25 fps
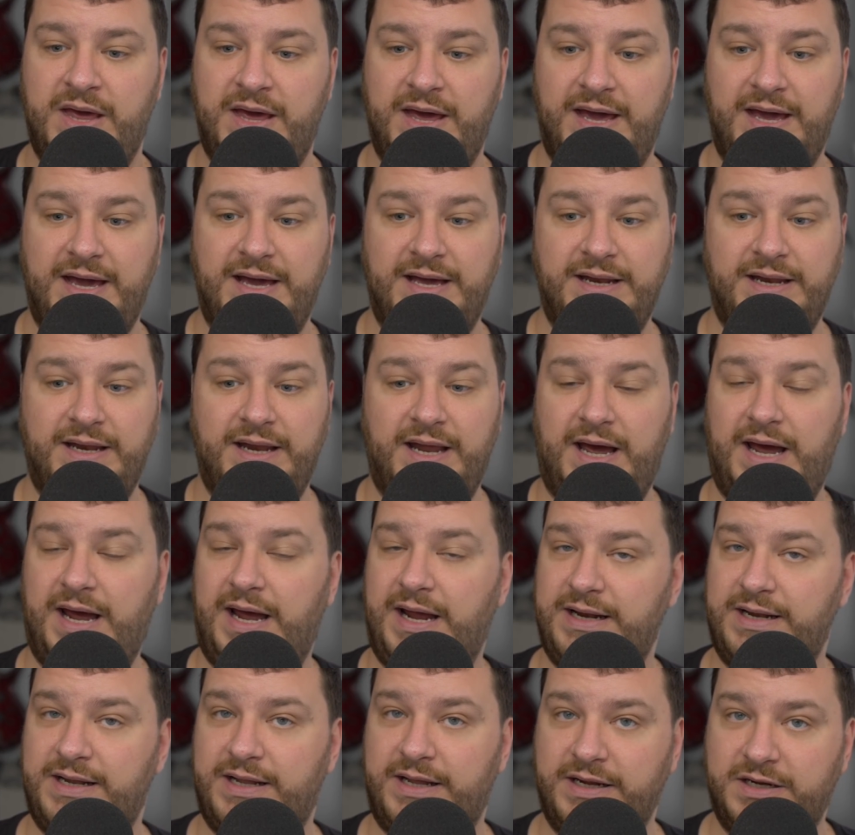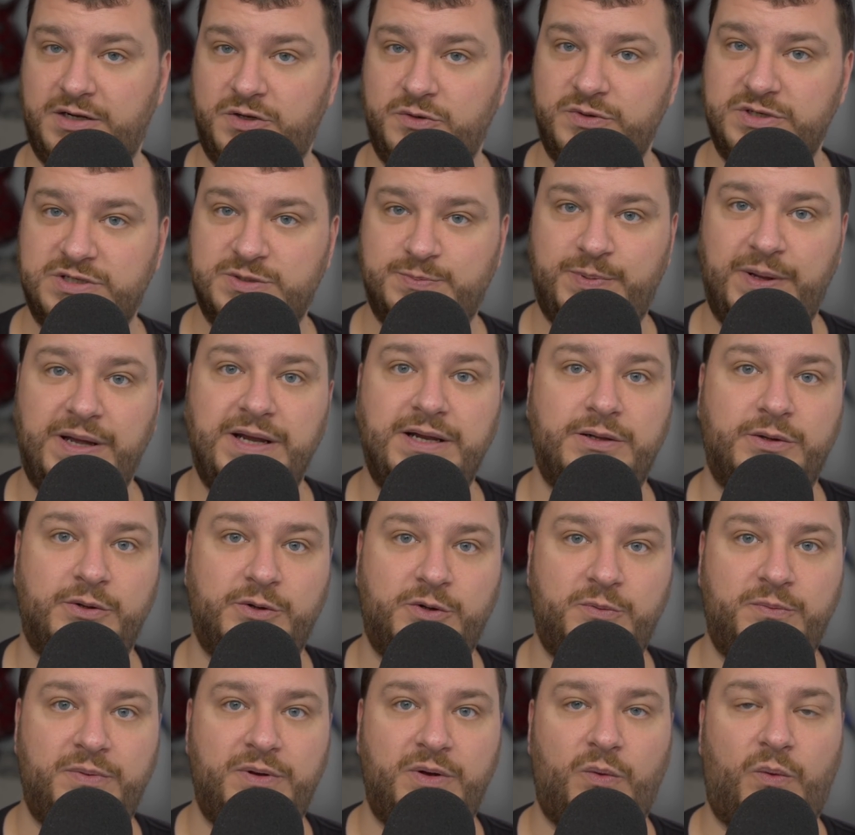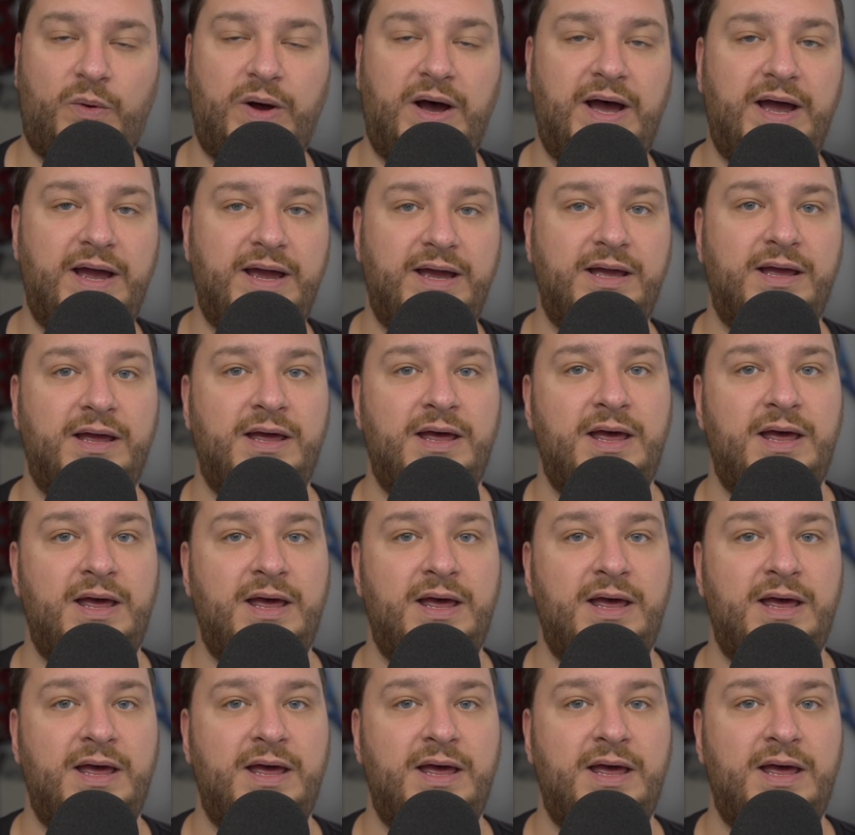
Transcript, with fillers: And I'd like to explain a little bit why,